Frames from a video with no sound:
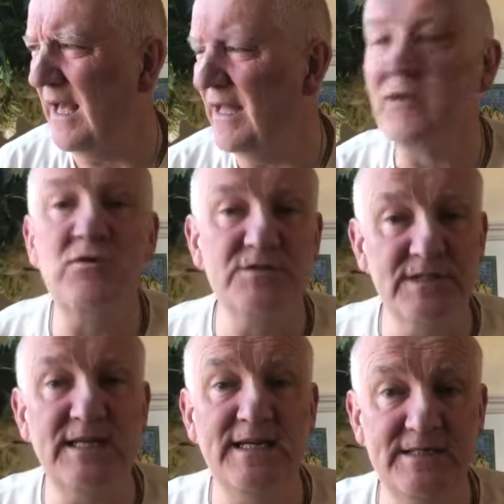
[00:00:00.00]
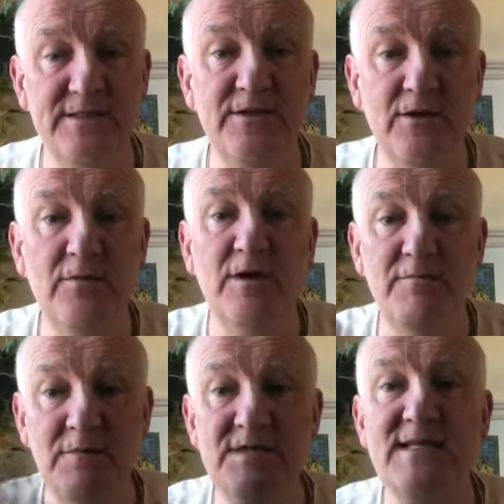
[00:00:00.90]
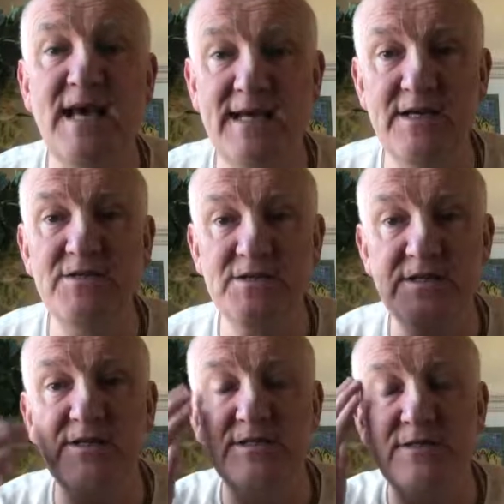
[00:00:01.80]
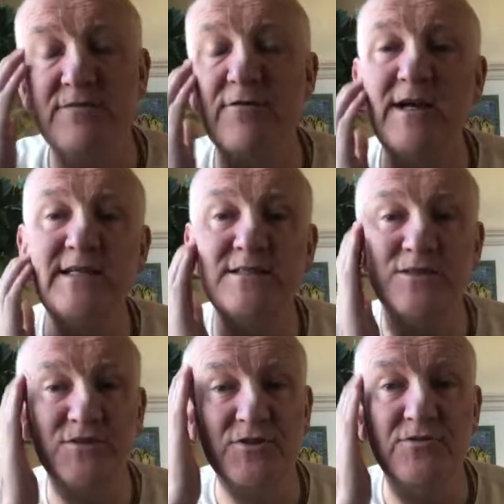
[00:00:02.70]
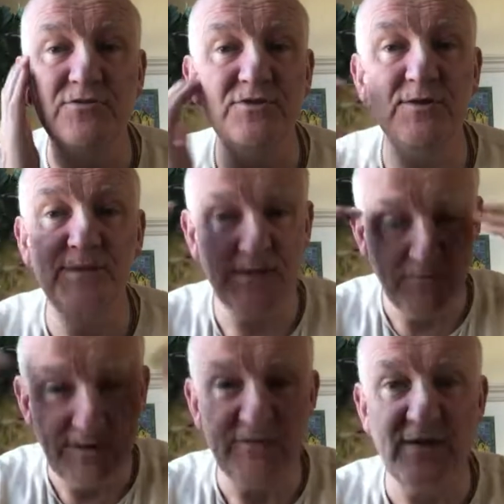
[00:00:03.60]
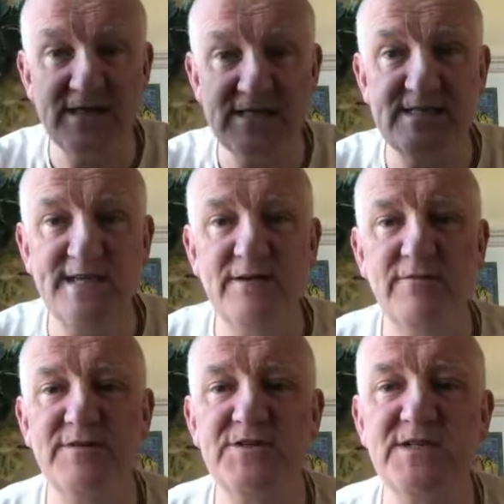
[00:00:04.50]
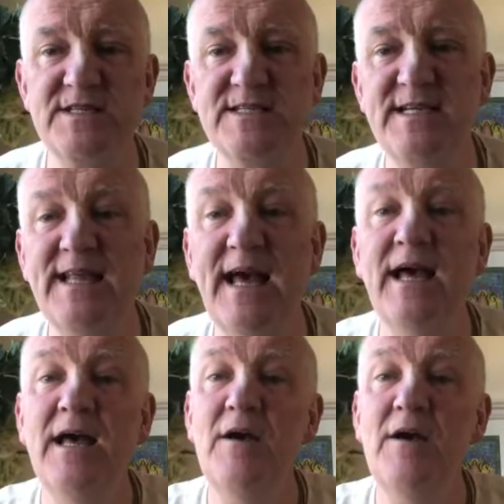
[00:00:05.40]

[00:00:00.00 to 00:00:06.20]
and of course it takes, a humble sage is the phrase that's used, somebody with transcendental vision to see that.